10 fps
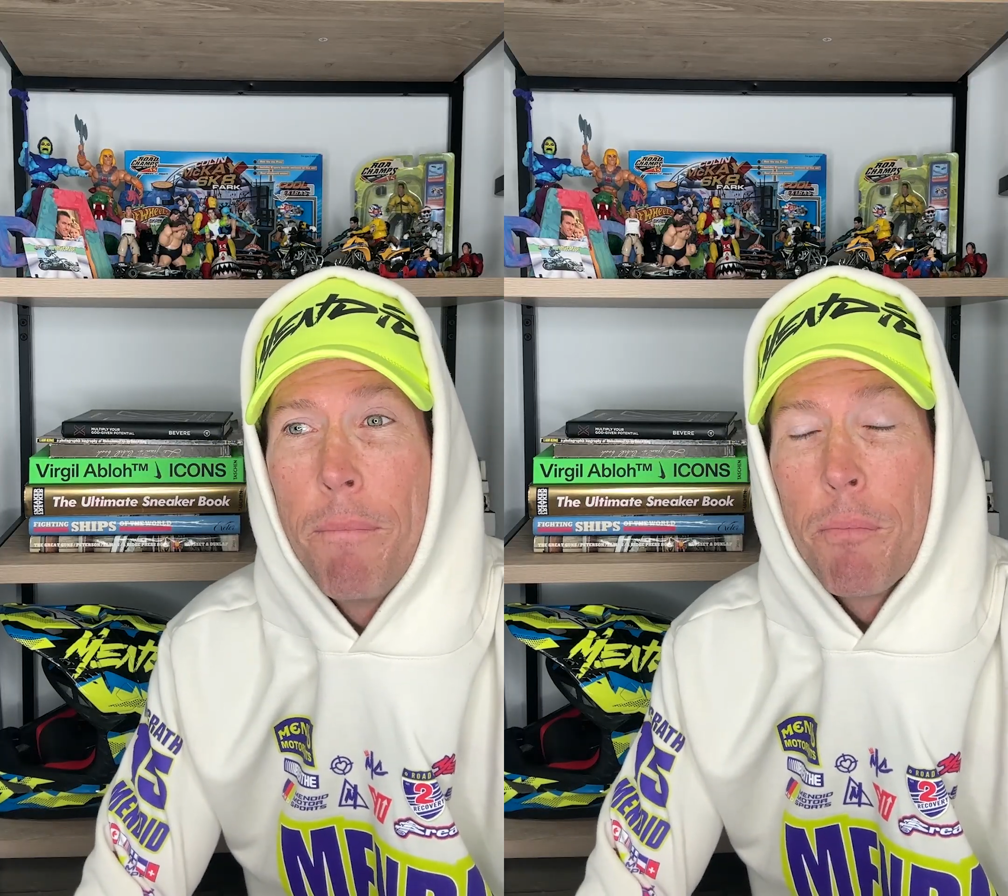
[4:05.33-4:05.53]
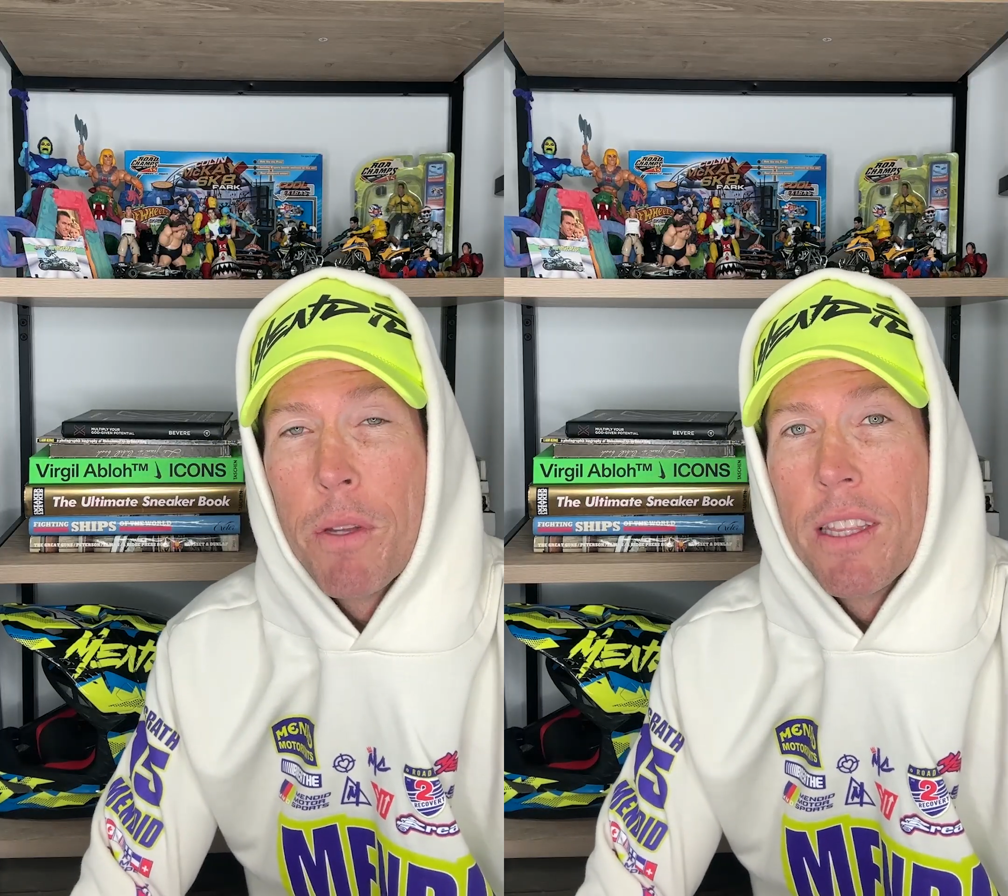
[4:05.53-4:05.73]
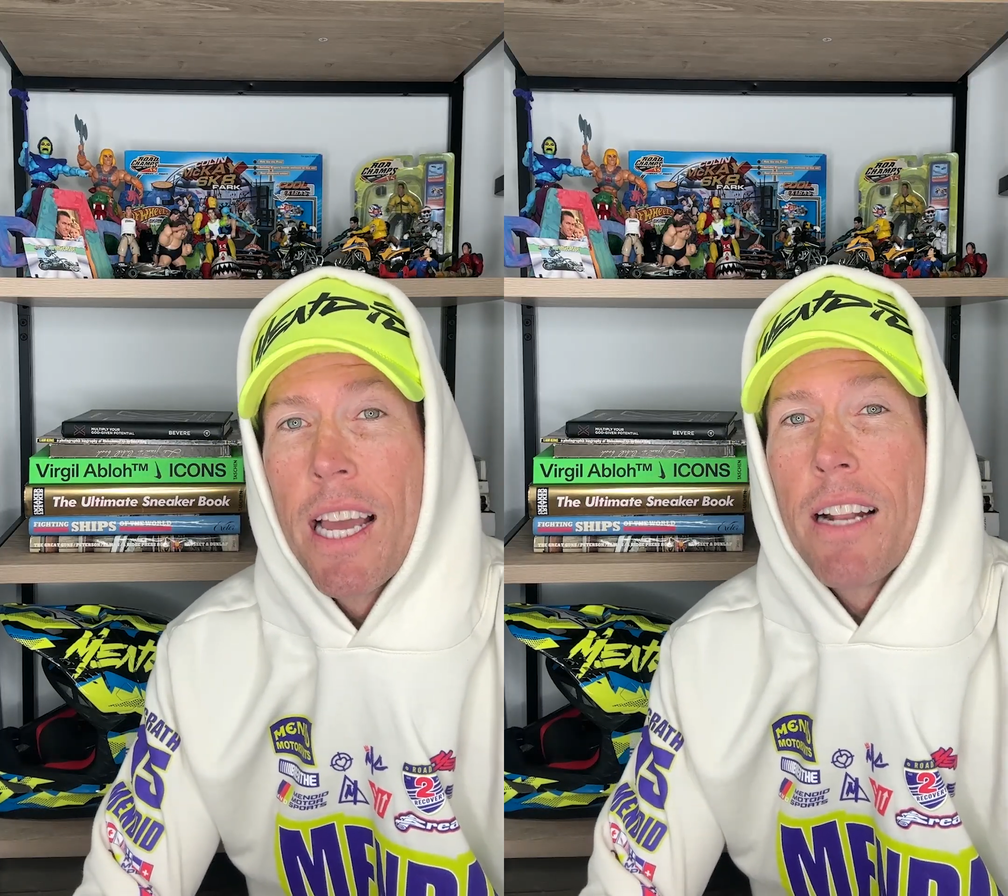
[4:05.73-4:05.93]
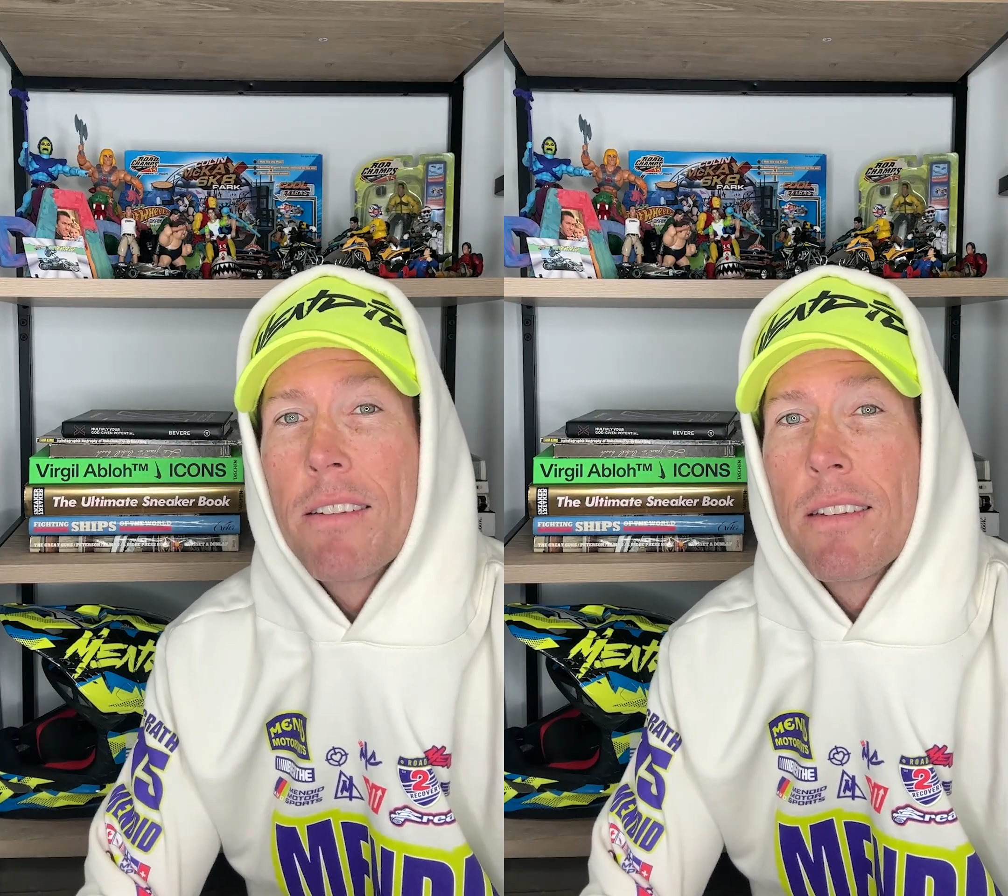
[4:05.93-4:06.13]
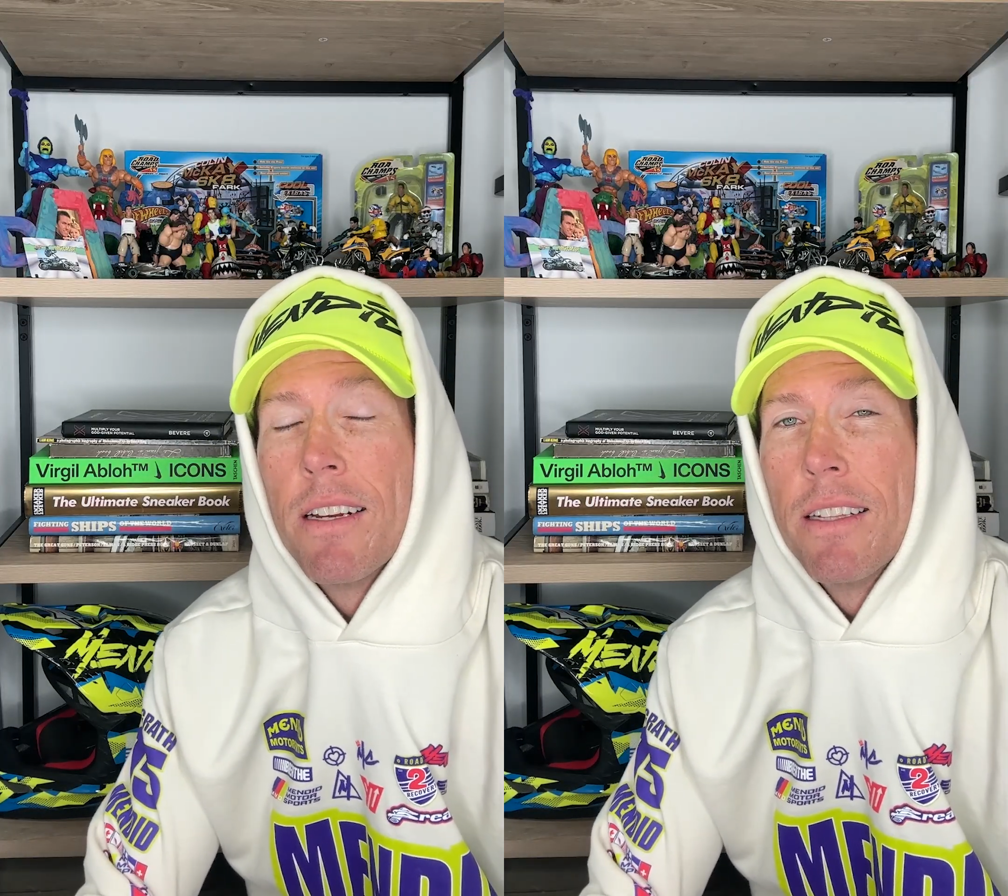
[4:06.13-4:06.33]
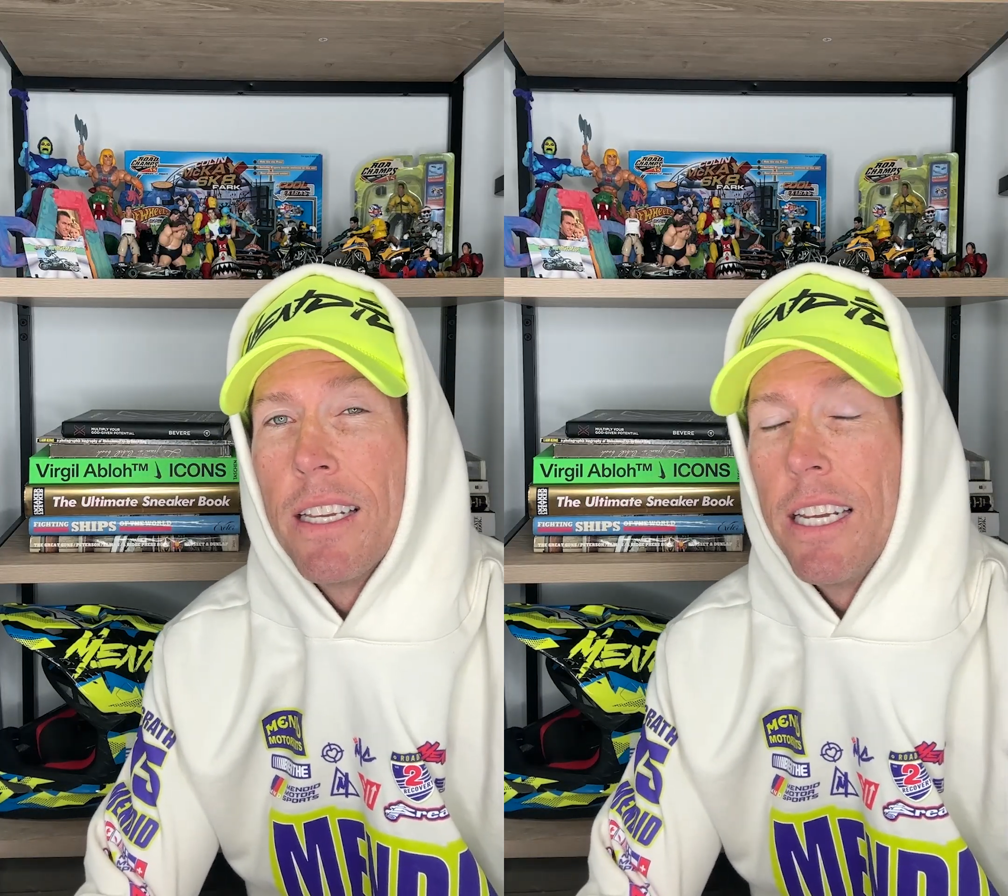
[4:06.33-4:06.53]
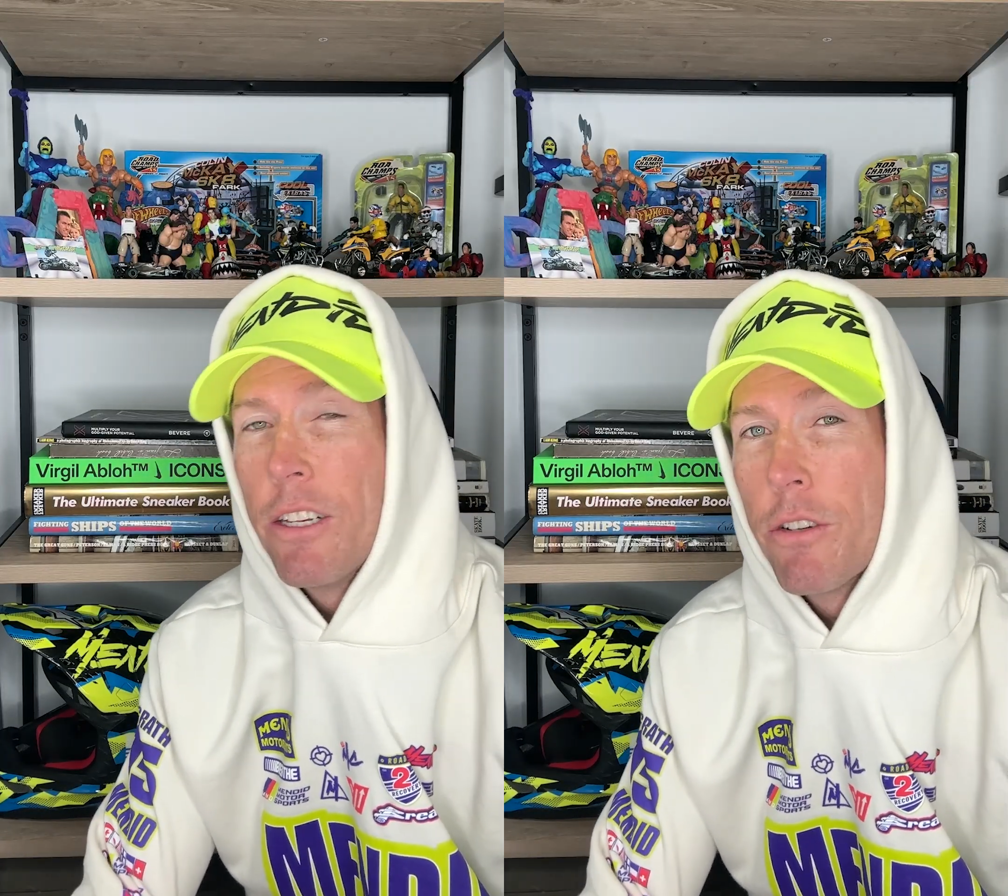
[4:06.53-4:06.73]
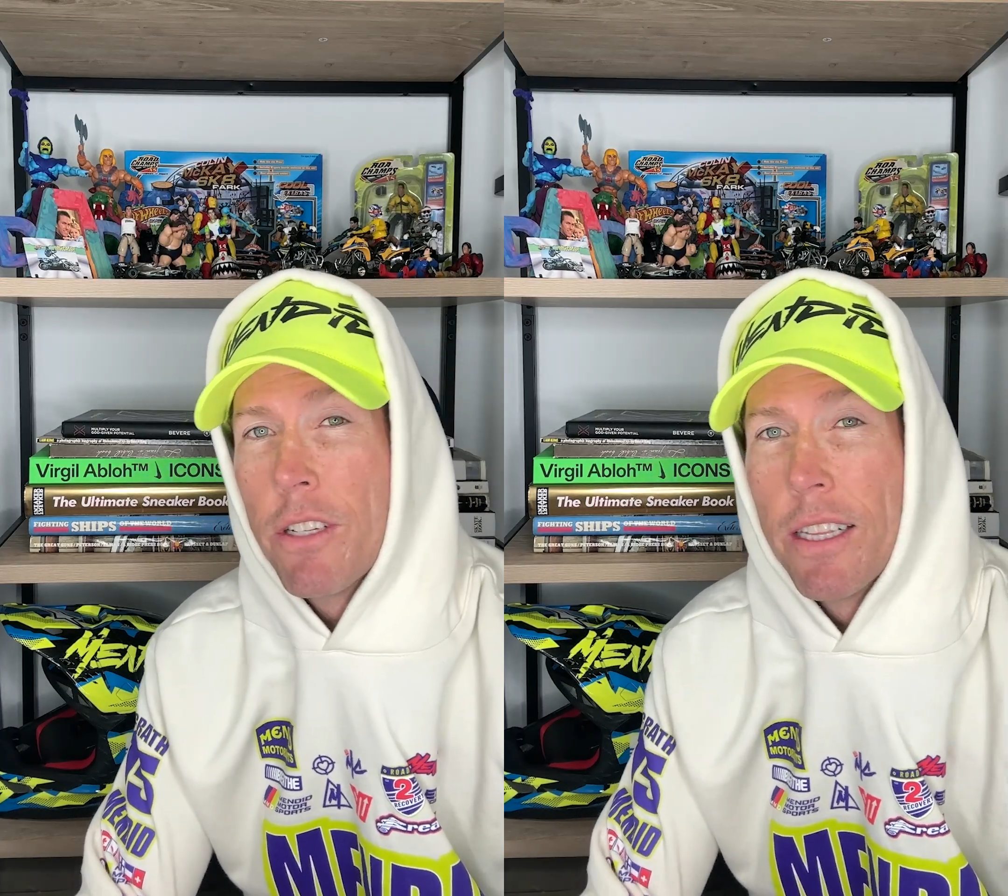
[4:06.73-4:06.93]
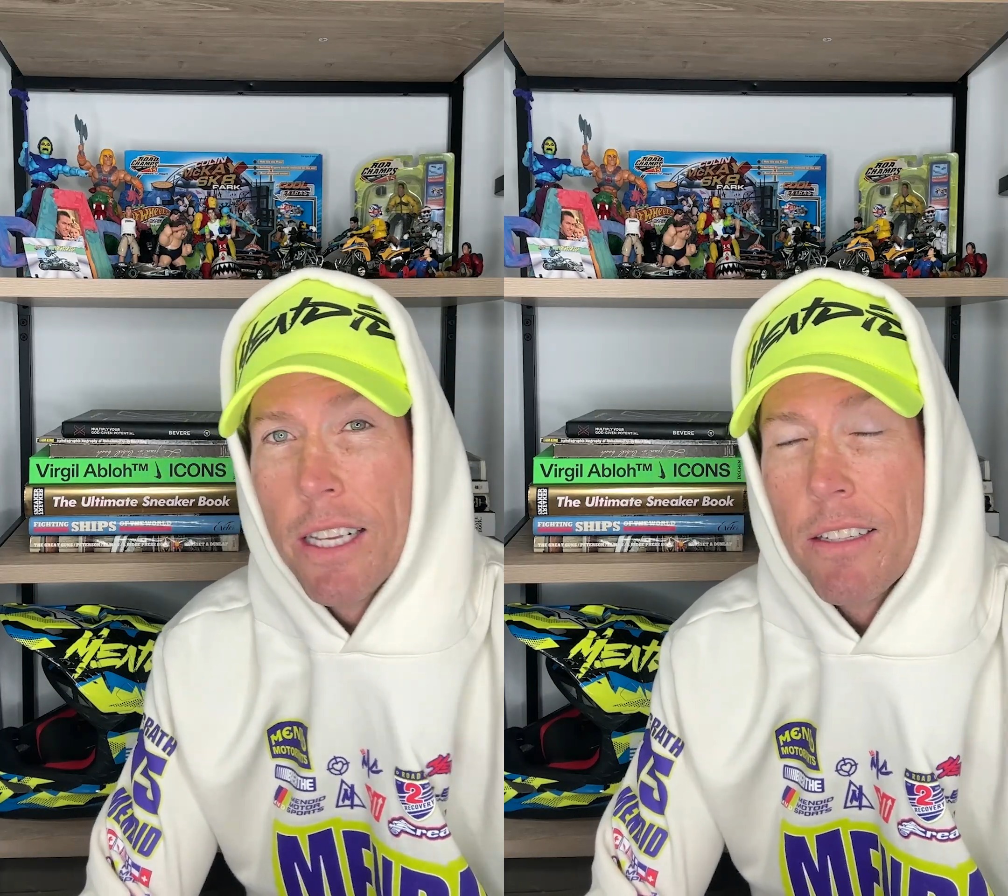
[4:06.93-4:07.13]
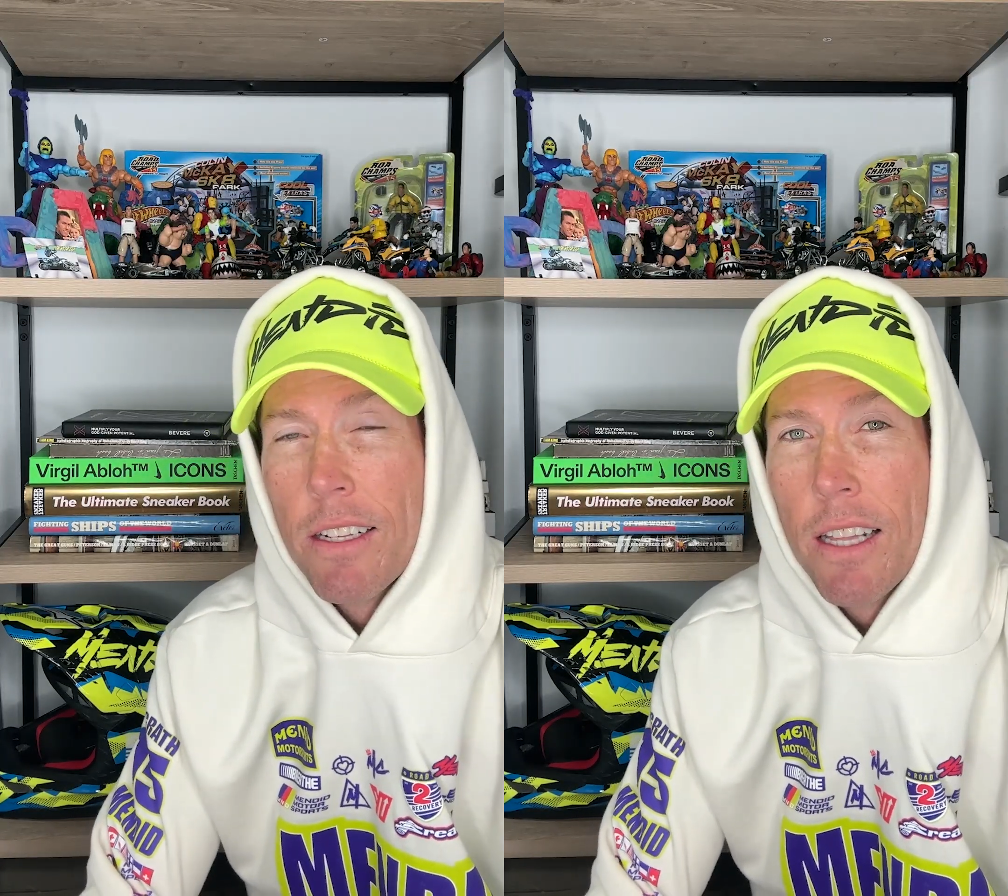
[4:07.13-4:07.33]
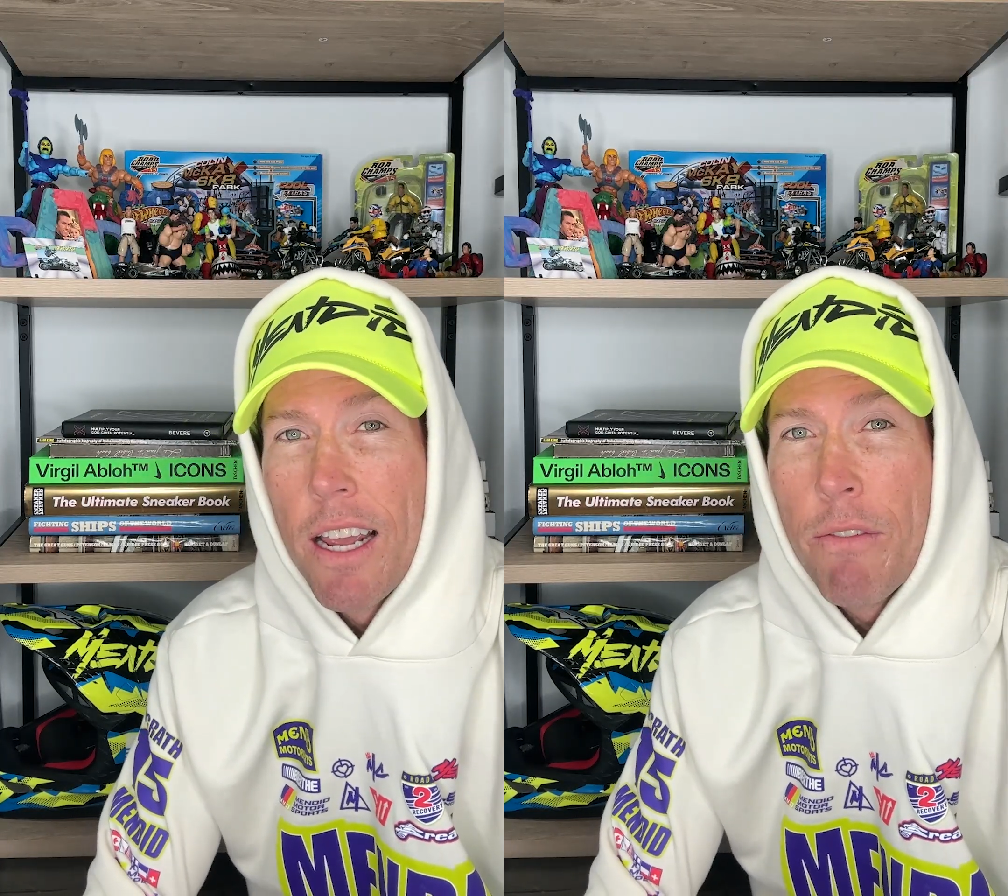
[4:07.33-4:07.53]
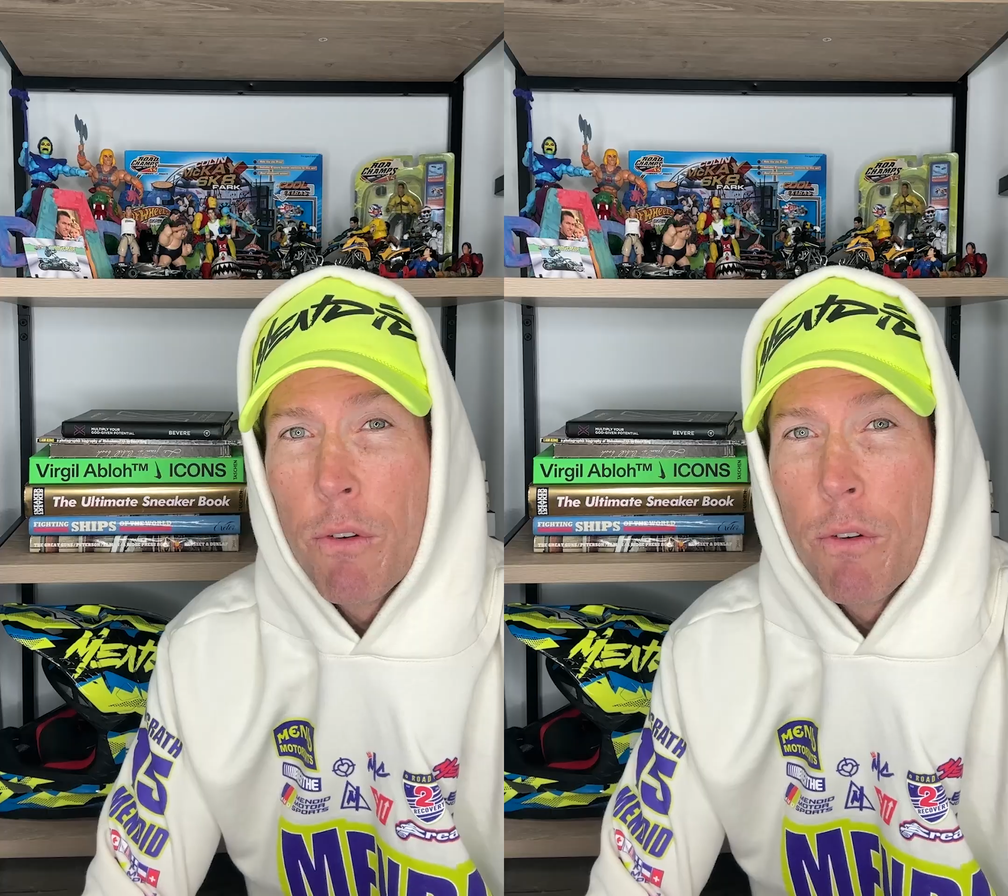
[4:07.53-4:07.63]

But that's the interesting things in life